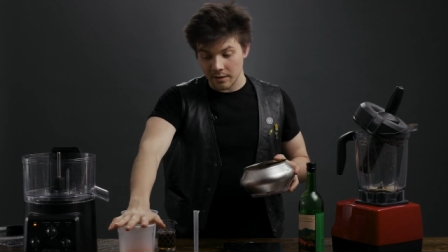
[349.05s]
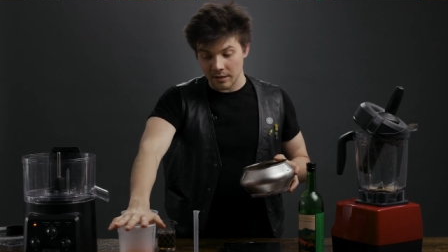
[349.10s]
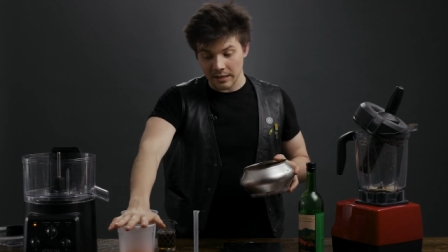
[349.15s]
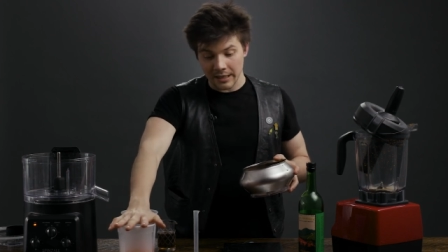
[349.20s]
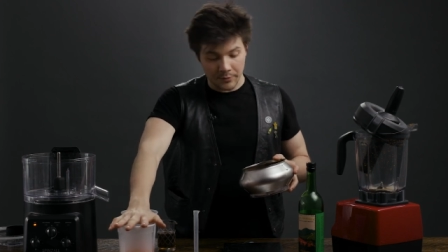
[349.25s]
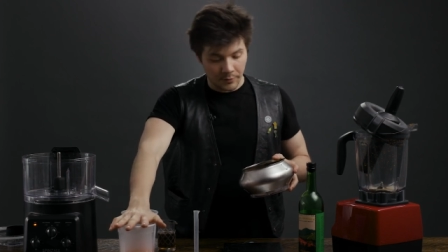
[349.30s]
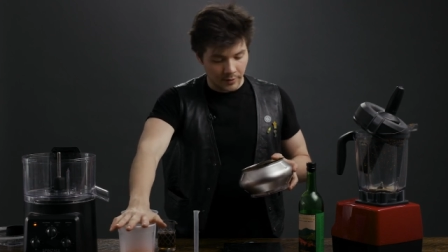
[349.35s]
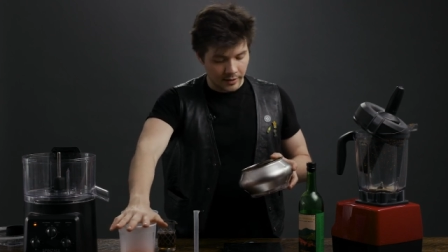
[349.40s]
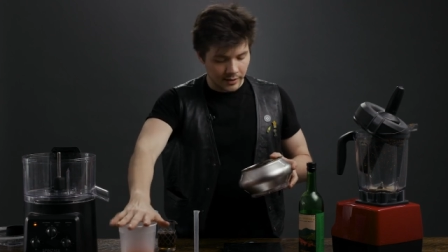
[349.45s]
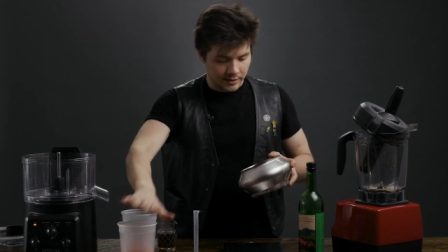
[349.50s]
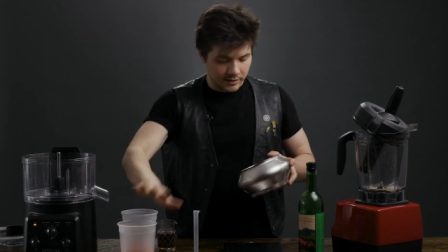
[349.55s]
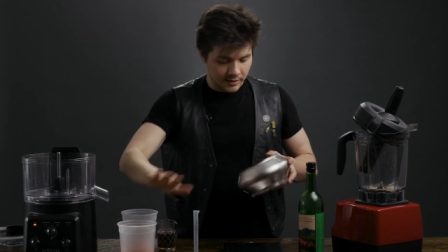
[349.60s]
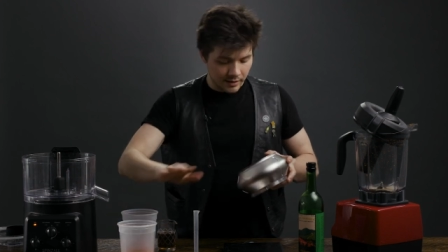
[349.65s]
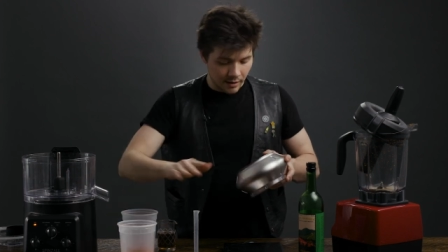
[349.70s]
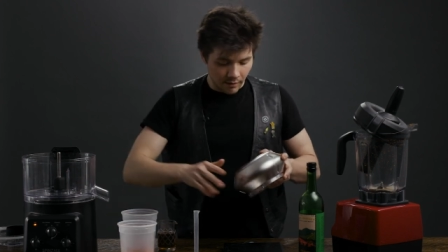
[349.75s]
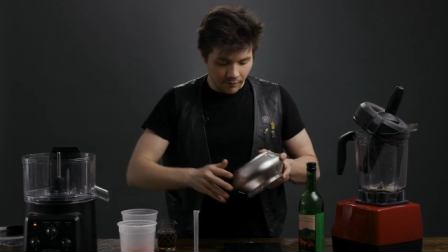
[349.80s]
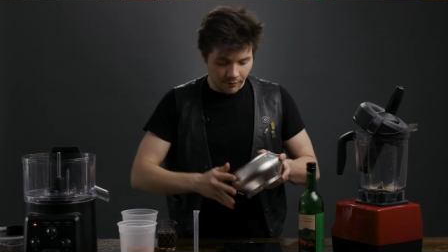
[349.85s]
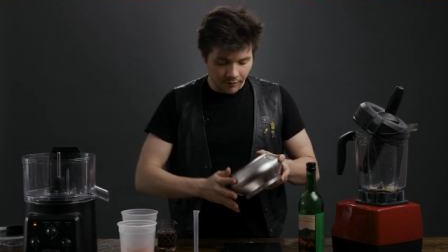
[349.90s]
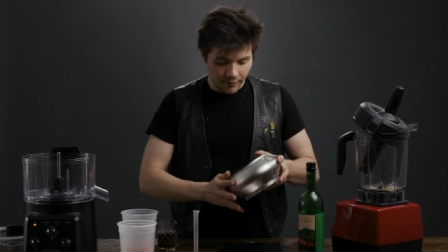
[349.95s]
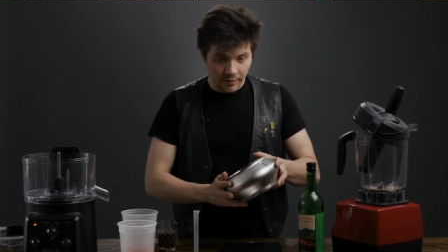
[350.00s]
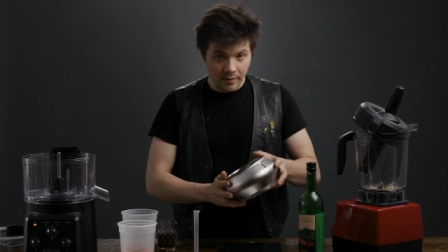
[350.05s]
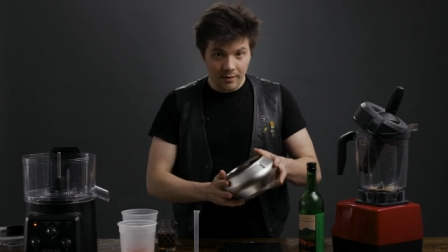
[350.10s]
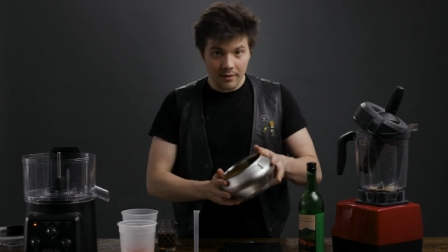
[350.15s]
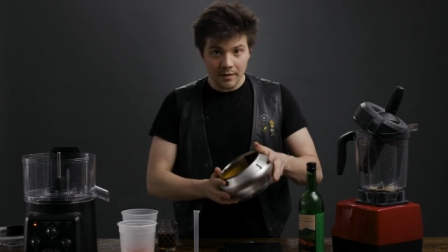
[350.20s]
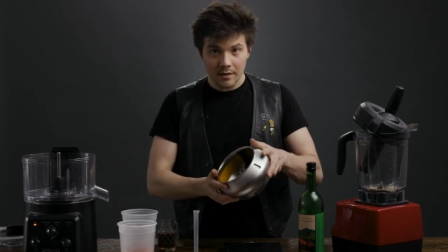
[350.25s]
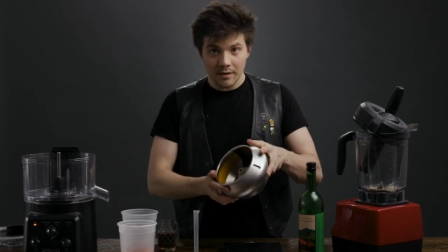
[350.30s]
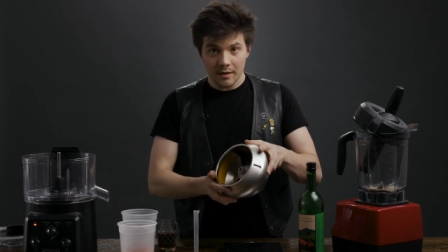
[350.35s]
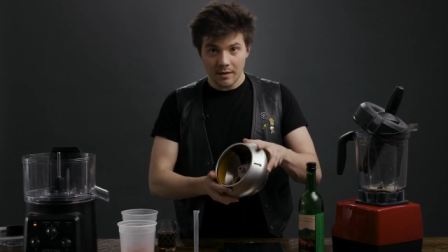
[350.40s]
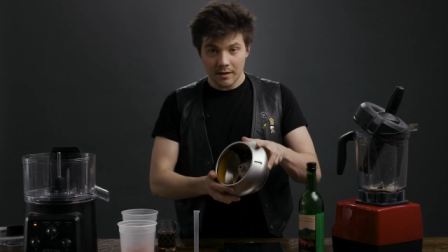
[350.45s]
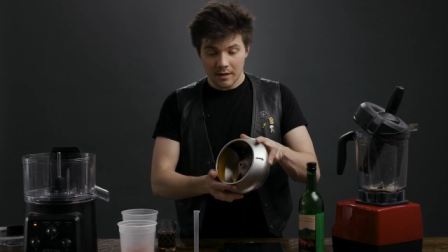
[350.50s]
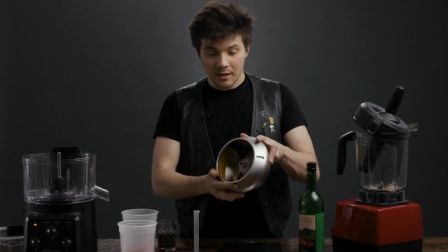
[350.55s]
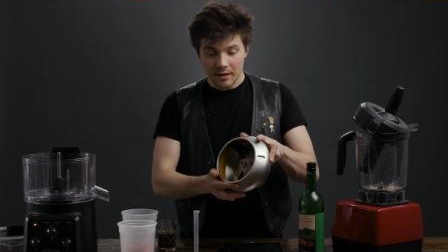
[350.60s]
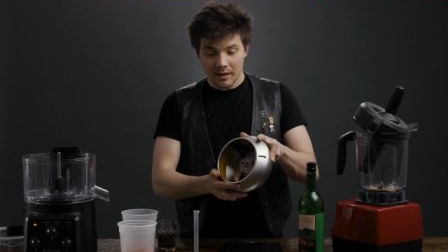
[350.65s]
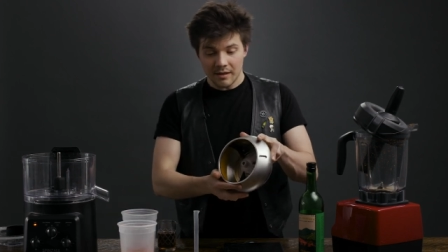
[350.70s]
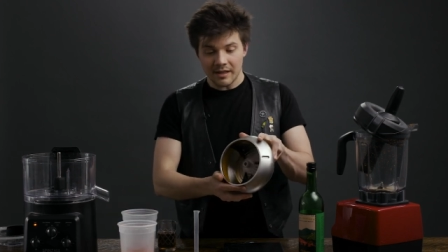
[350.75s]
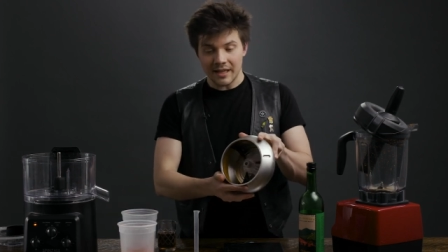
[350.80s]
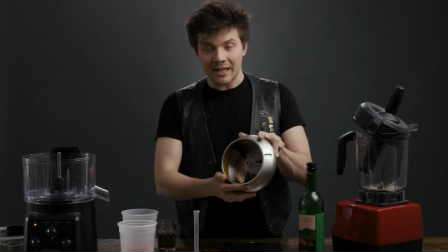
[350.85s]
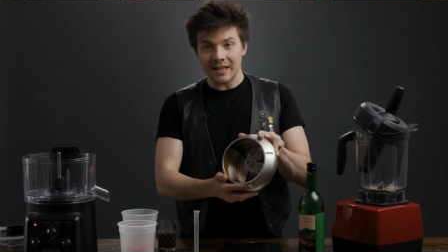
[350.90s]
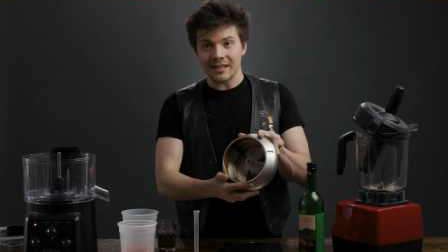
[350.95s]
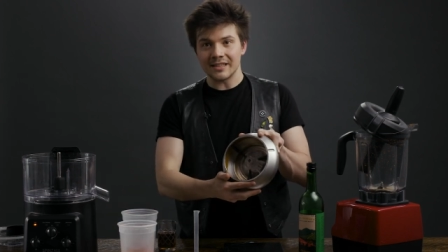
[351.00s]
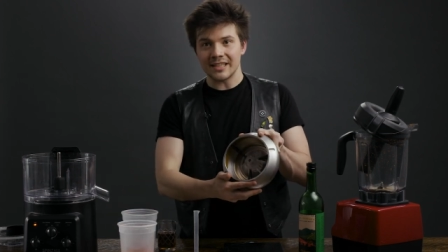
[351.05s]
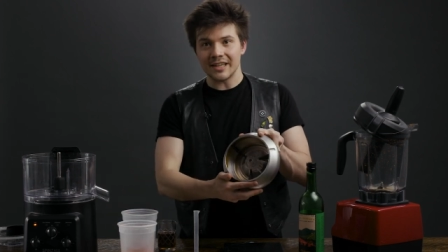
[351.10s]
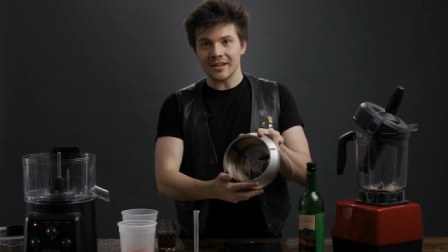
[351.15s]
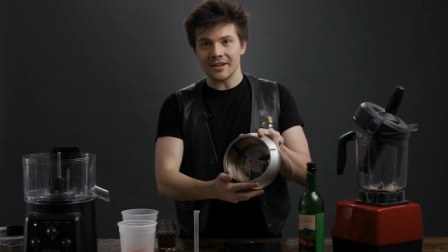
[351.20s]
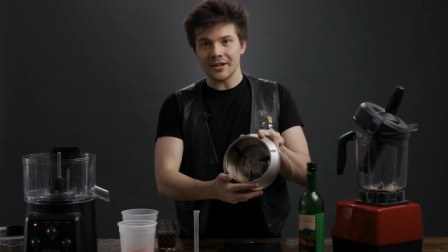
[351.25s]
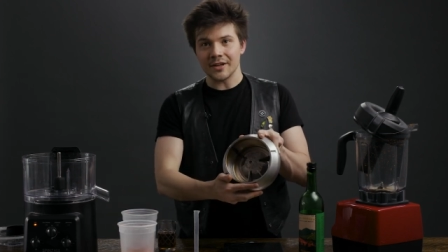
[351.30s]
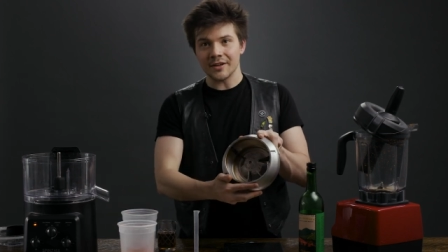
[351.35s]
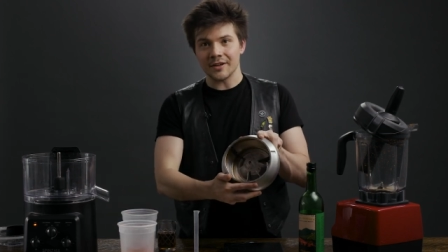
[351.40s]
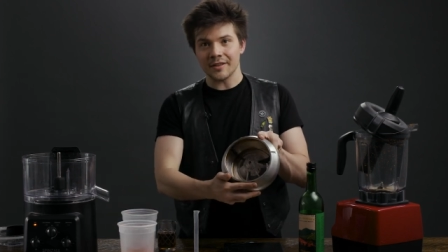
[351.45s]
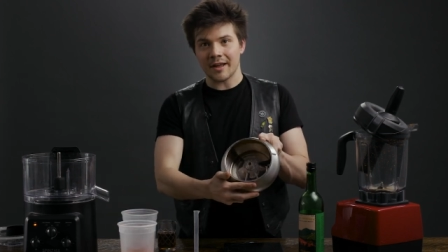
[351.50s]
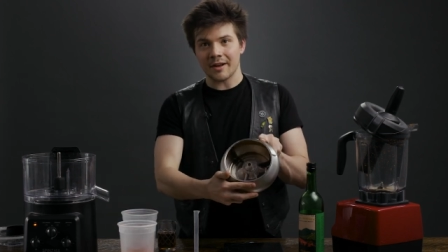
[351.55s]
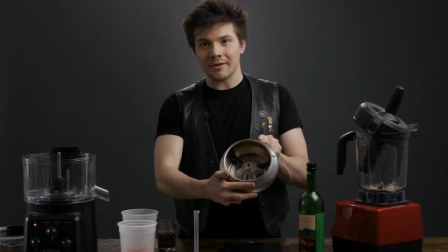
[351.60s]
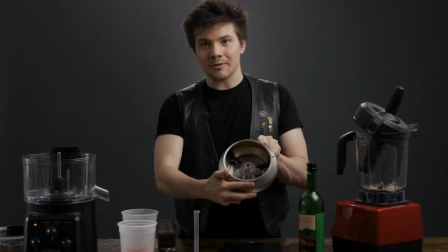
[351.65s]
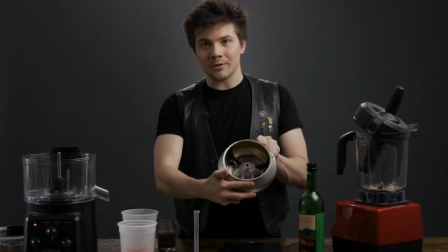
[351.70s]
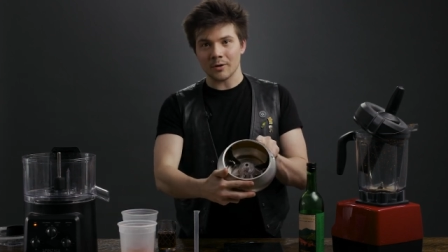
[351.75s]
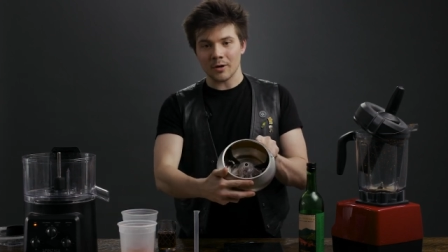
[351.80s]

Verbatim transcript: the liquid itself, in the interior of that